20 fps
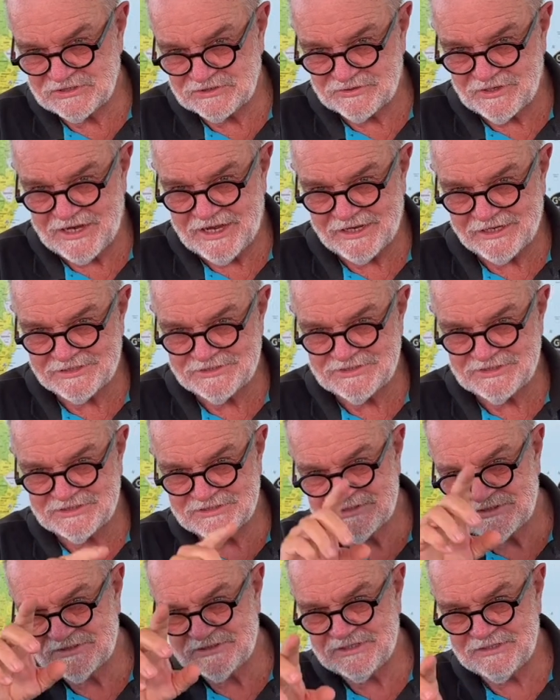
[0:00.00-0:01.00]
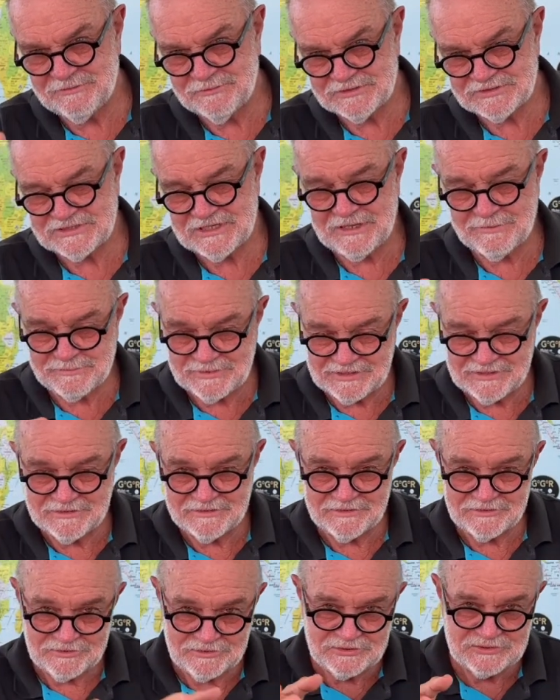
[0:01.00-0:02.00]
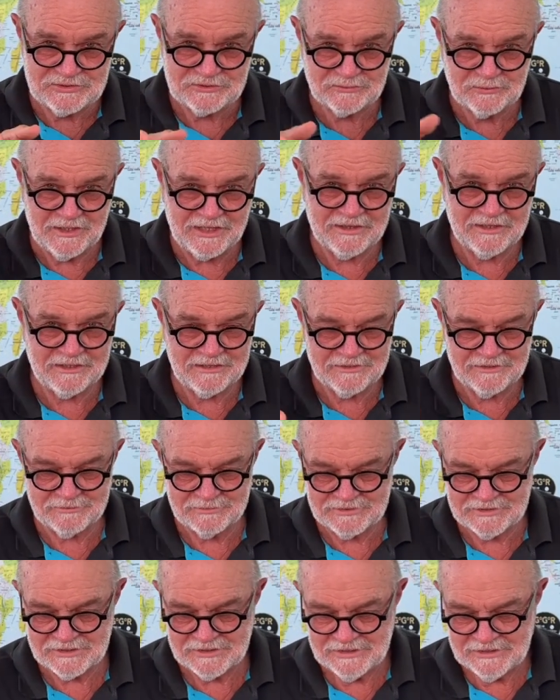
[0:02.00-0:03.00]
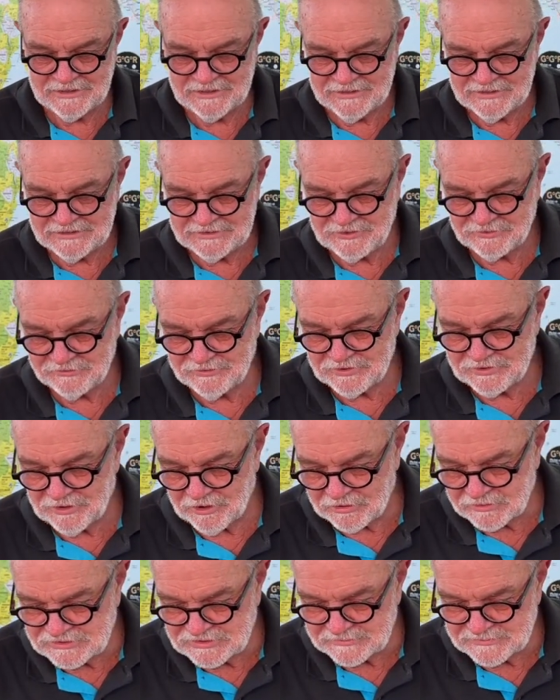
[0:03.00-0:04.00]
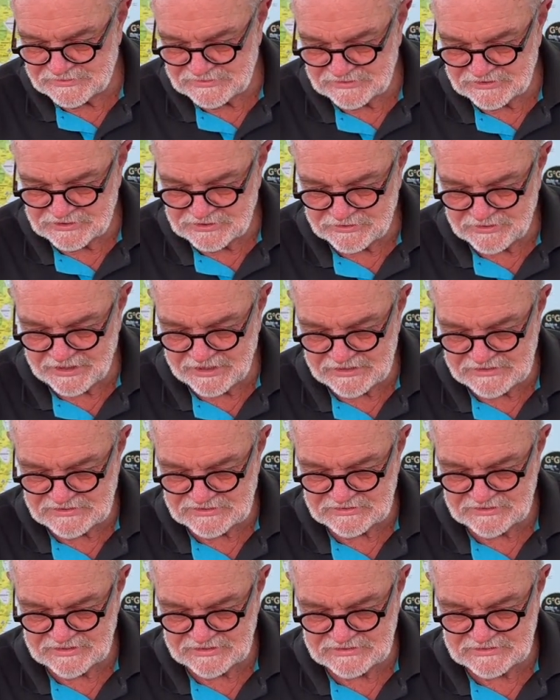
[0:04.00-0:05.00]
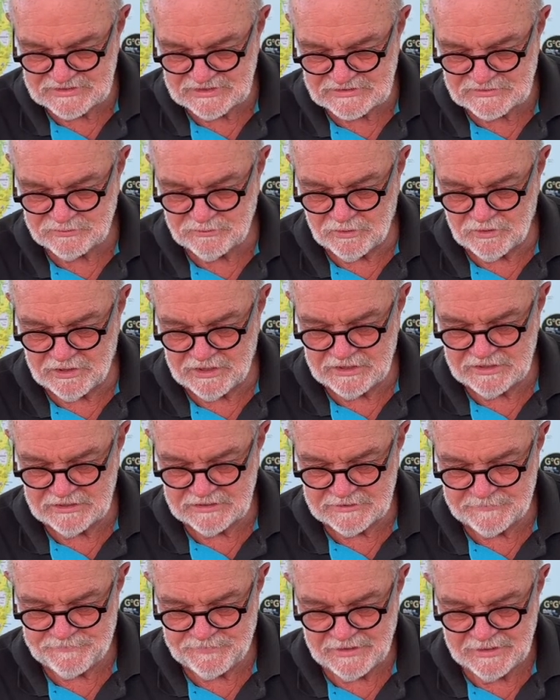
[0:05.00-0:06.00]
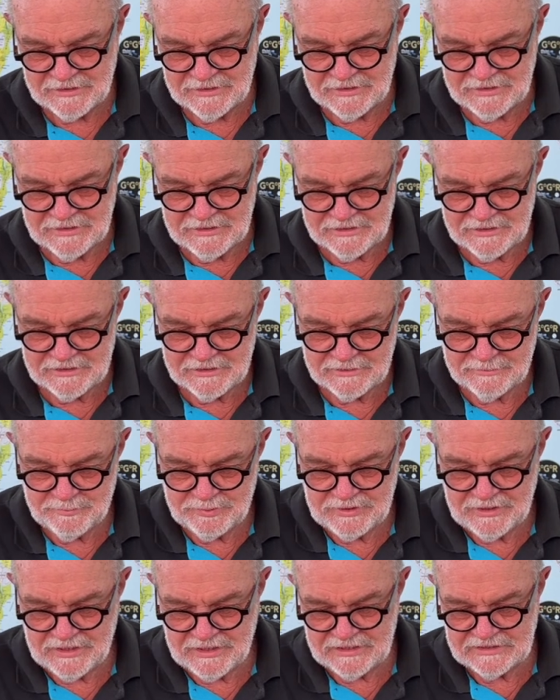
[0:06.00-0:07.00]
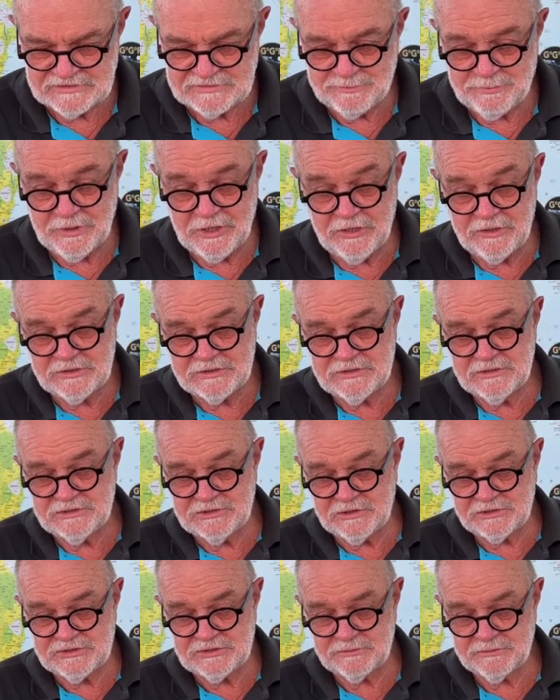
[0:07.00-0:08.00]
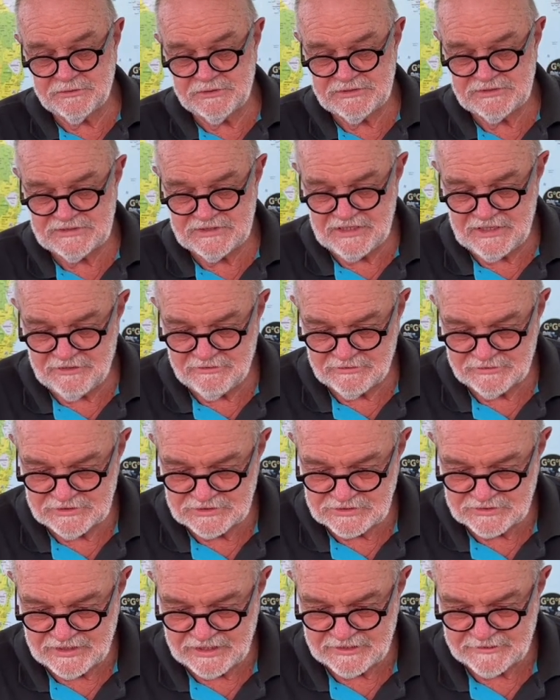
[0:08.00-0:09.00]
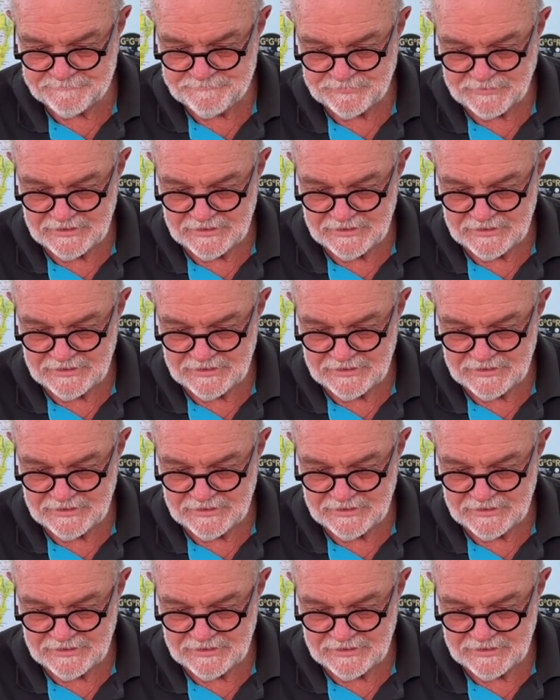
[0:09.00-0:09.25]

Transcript: track because you can see what's happening in the usual weather, you know, with through the doldrums and the trades. So that's why Bernard's boat, Joshua, is there on the tracker.